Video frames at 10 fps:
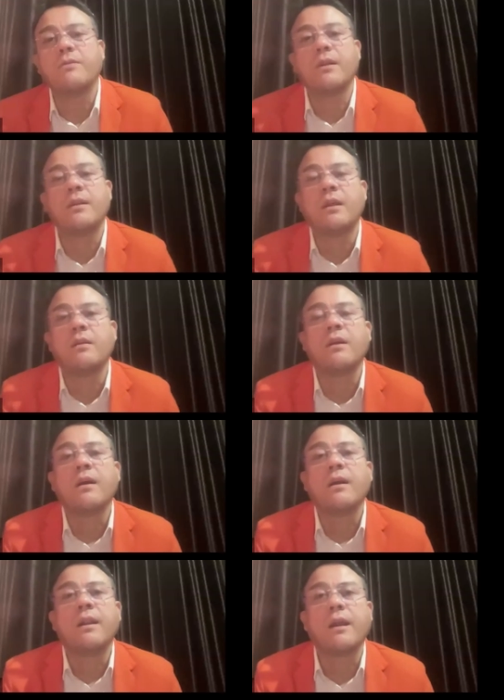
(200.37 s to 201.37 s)
level, then
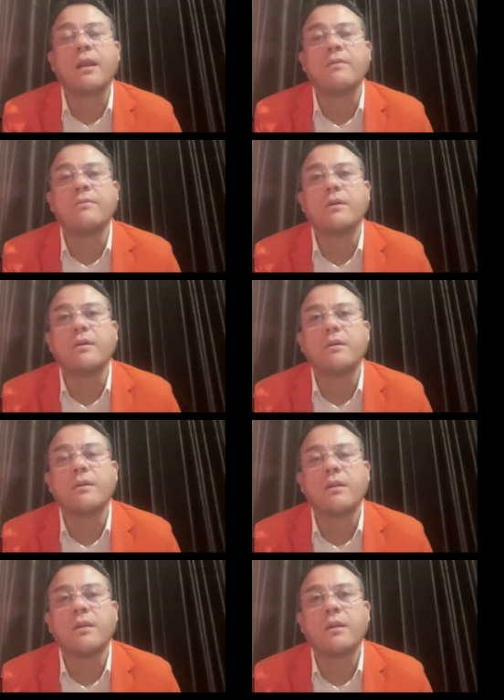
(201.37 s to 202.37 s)
they can have a
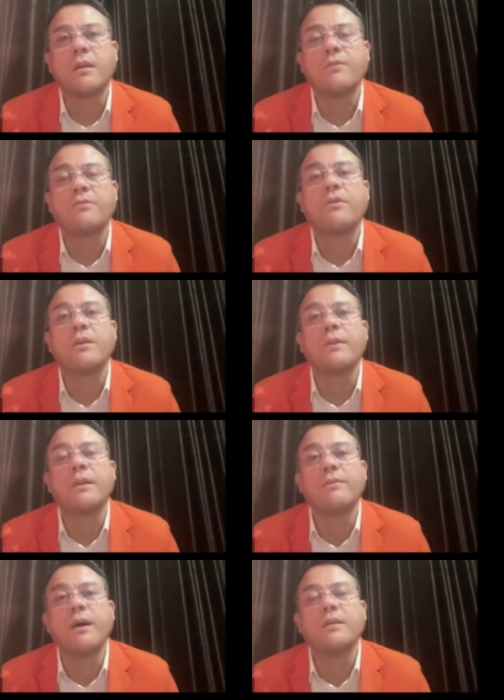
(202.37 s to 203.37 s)

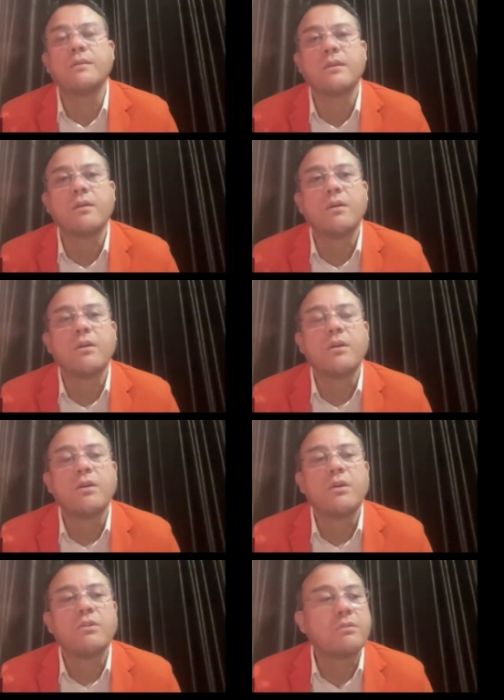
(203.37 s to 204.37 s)
affordable device.
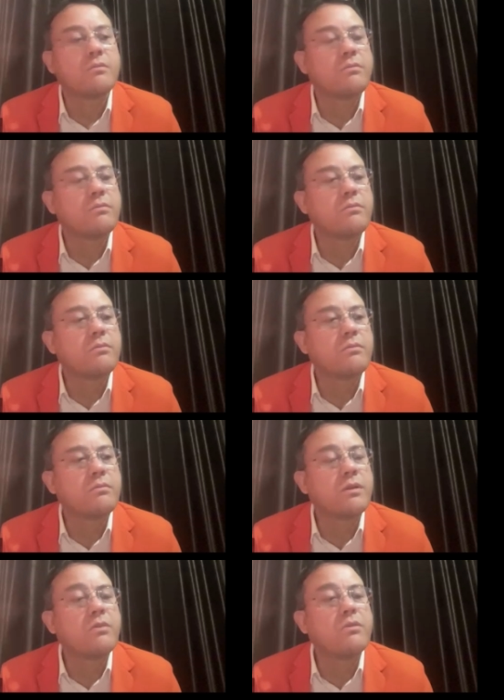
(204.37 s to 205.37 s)
S-
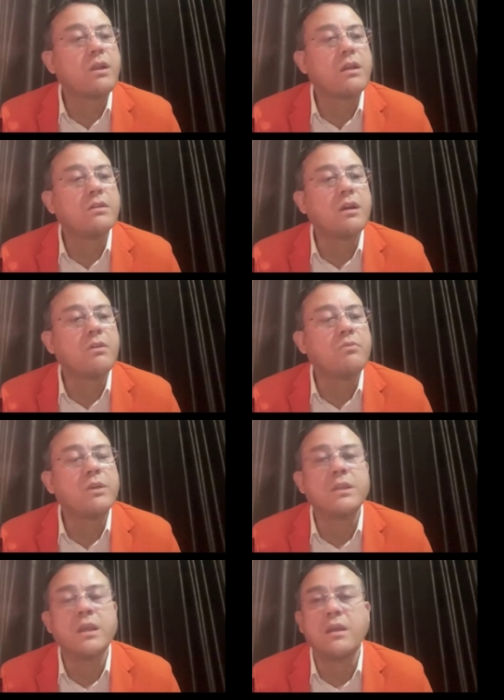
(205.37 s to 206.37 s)
the good thing is that
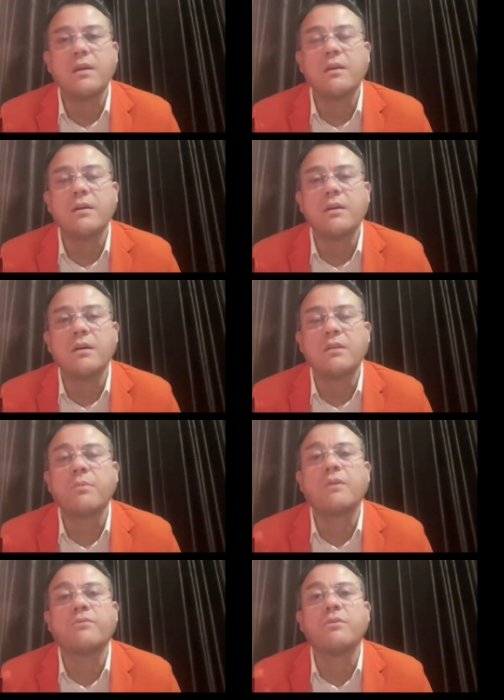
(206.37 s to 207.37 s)
we see
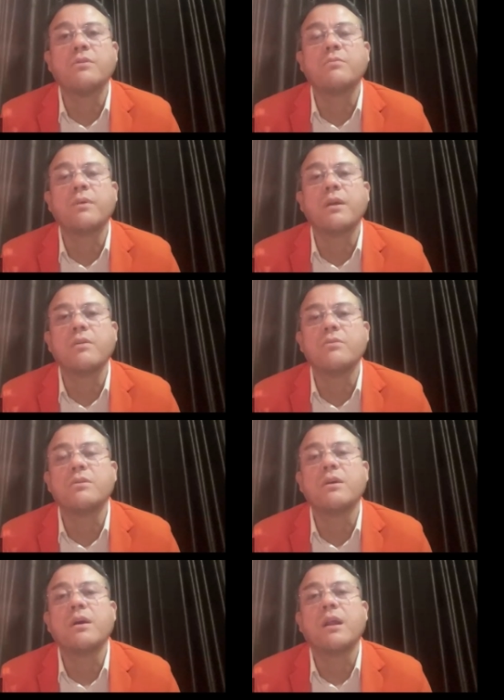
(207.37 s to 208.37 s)
smartphones being
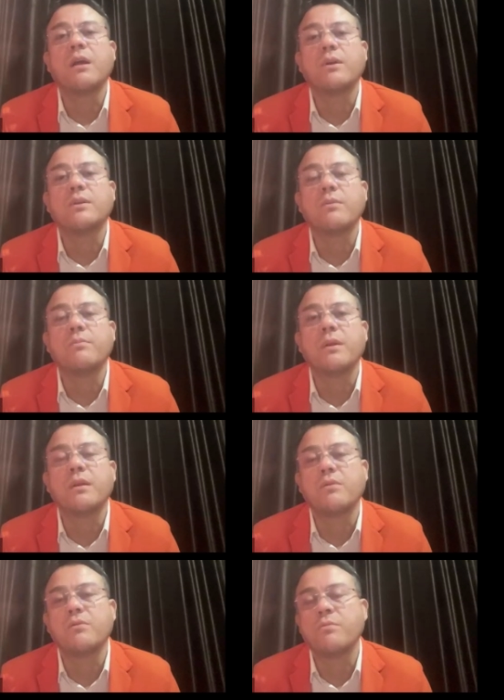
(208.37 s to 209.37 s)
used, like WhatsApp
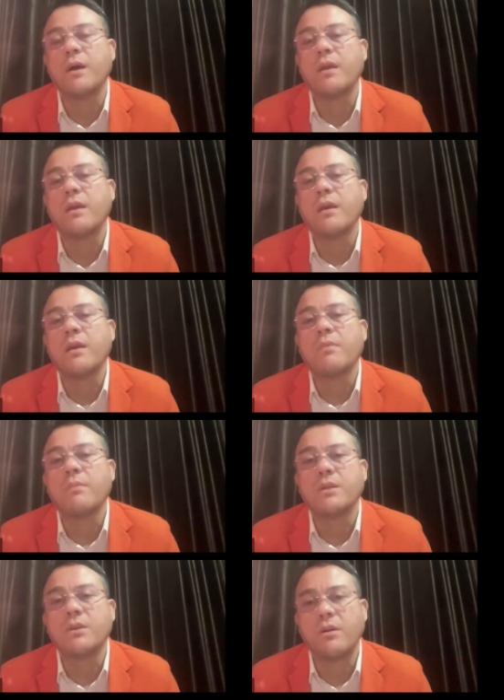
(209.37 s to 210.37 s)
being used by
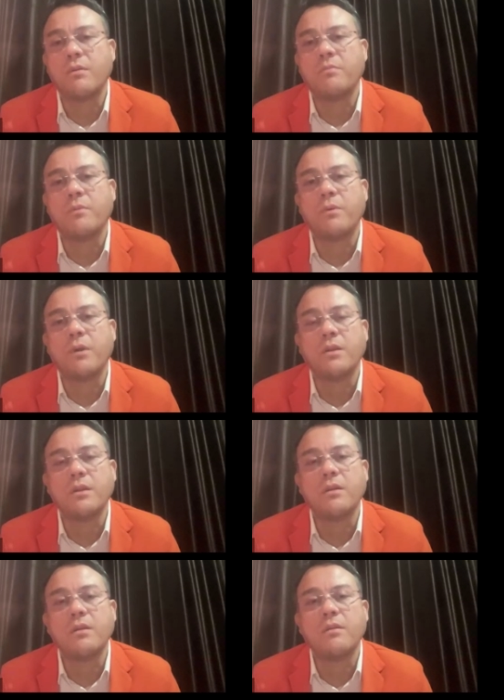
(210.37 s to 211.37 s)
majority of
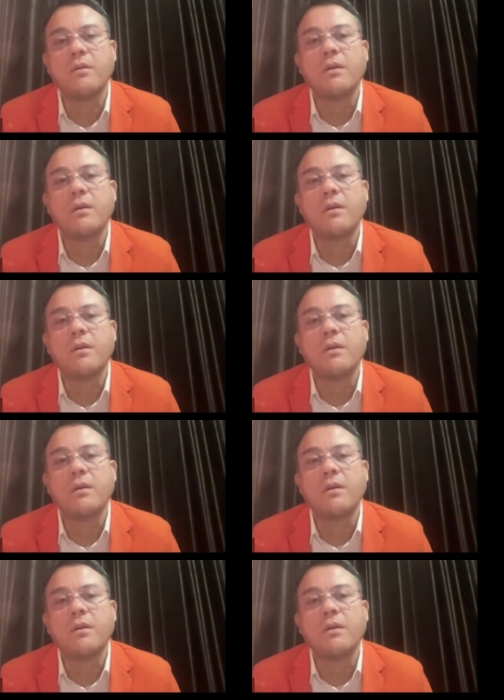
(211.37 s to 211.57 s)
population,